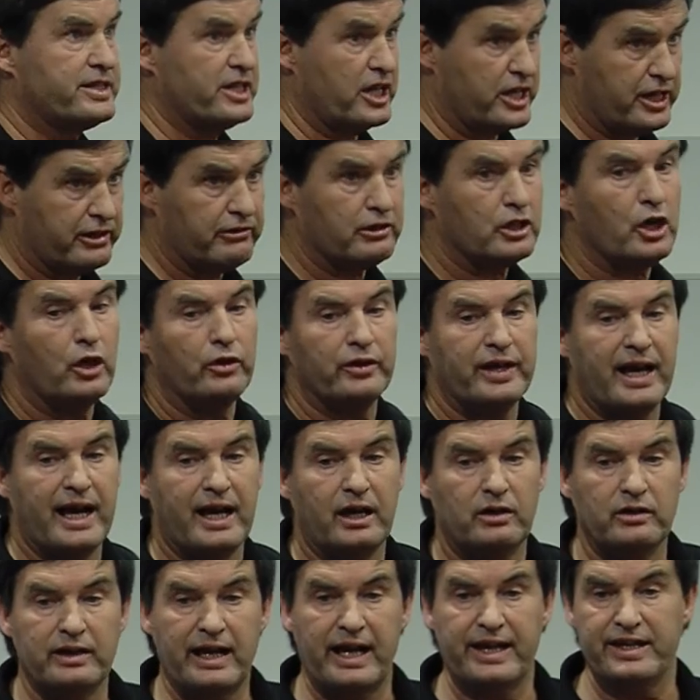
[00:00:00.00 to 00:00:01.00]
a year ago
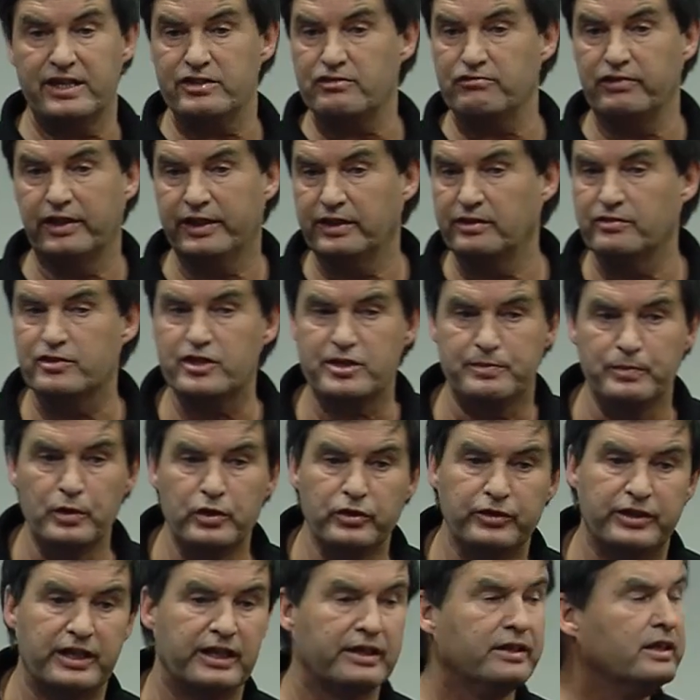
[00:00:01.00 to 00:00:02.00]
now and is running
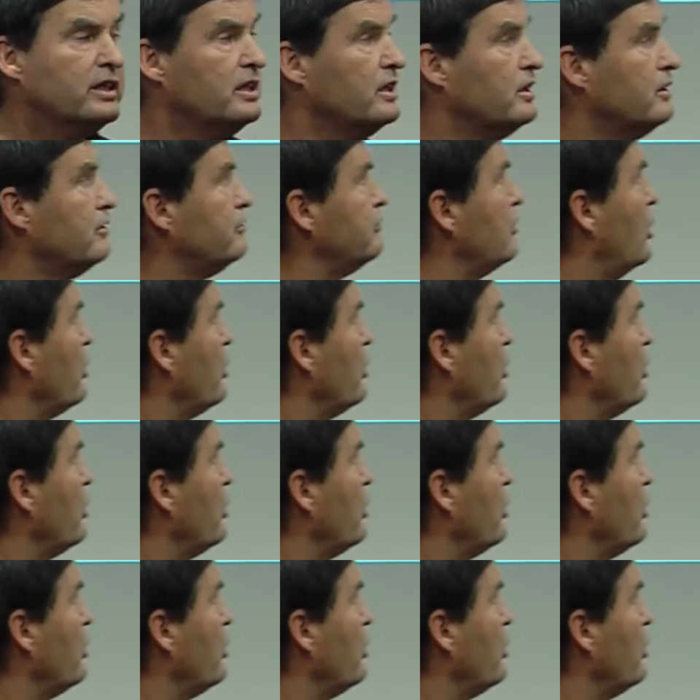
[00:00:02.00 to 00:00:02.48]
smoothly for